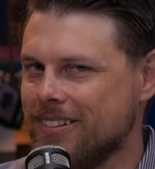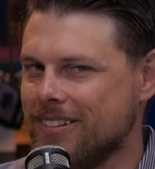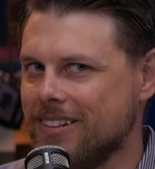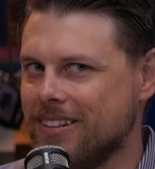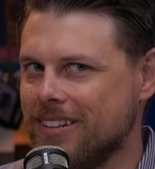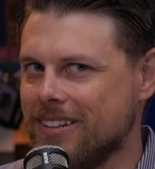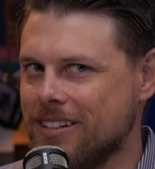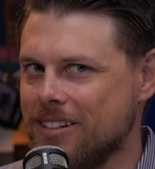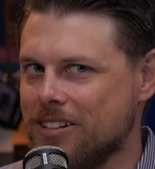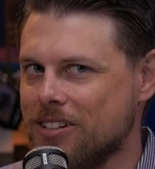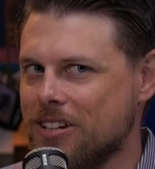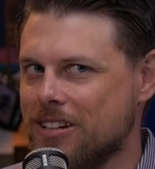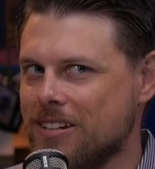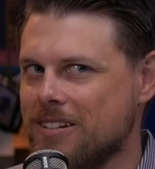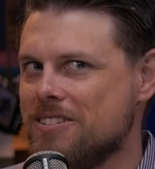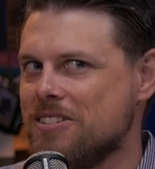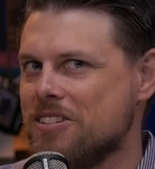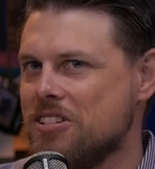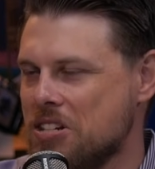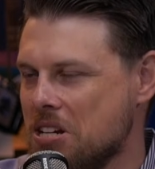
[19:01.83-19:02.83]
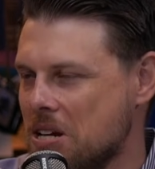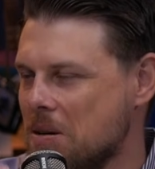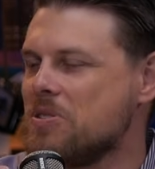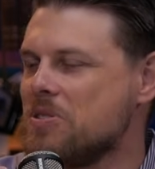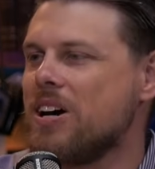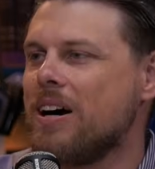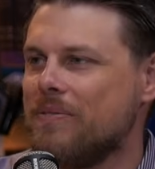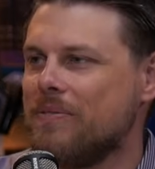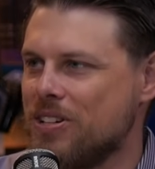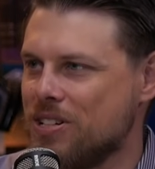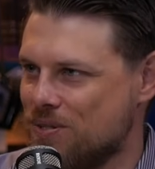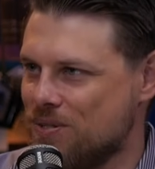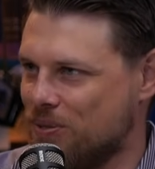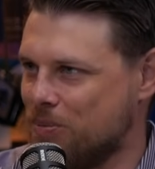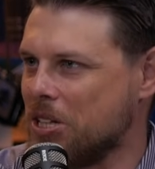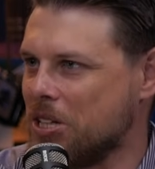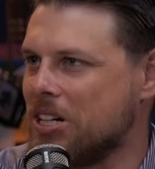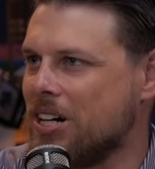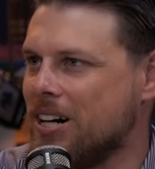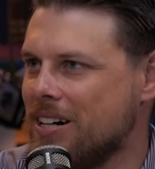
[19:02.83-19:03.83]
it it seems obvious
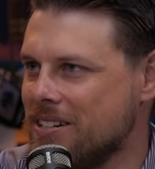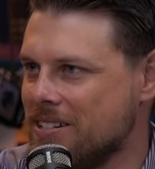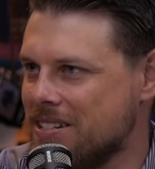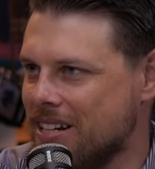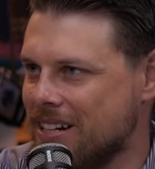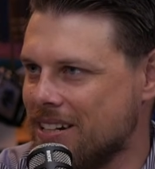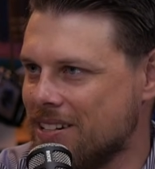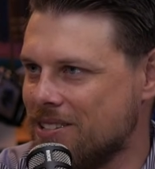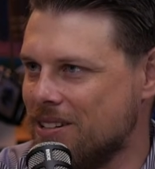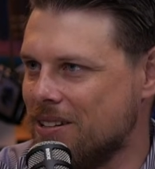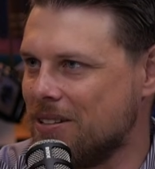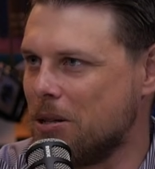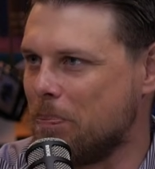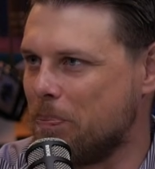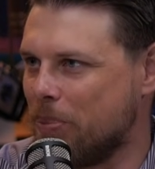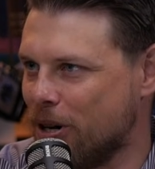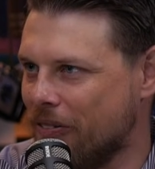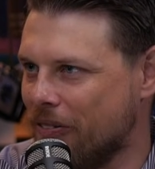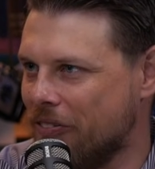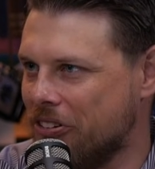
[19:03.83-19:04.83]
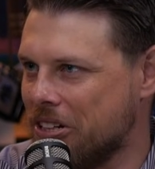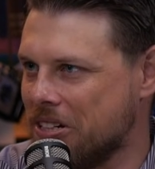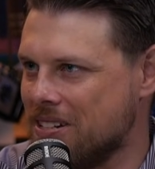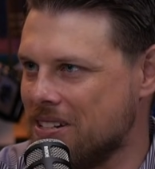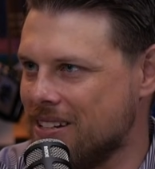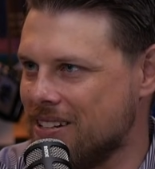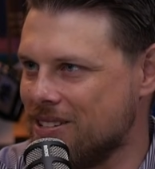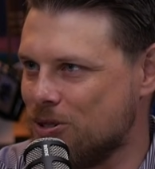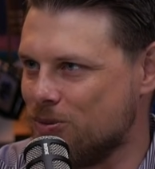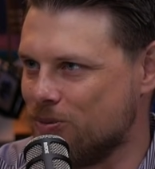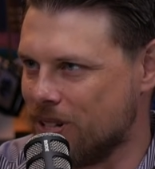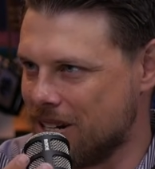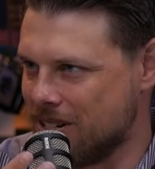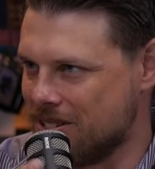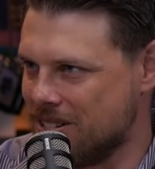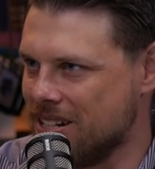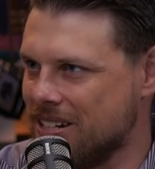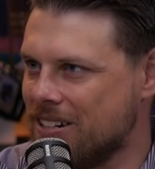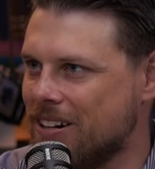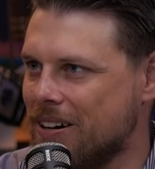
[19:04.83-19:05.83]
from the context that the perfect is when I
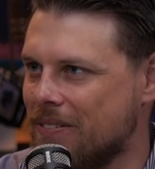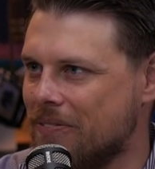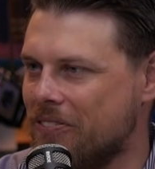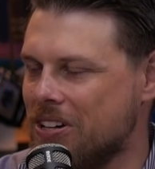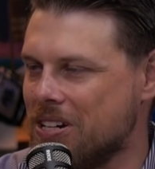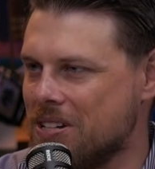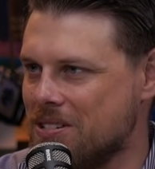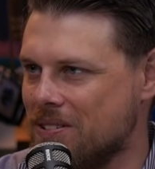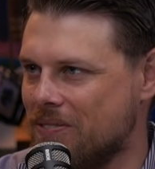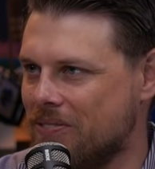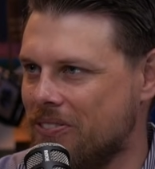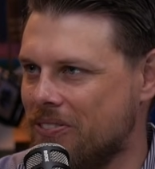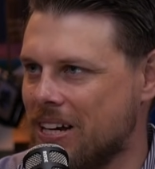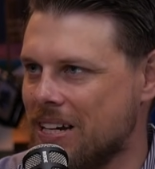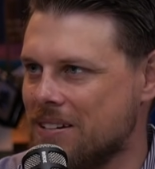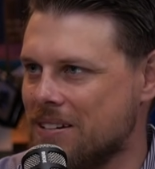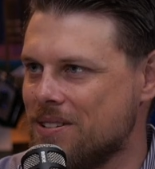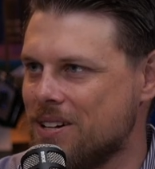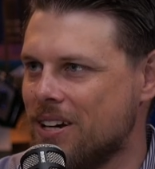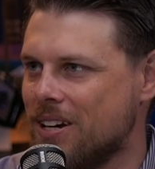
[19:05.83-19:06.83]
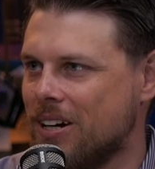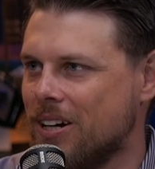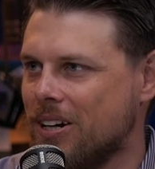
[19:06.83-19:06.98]
see God face to face.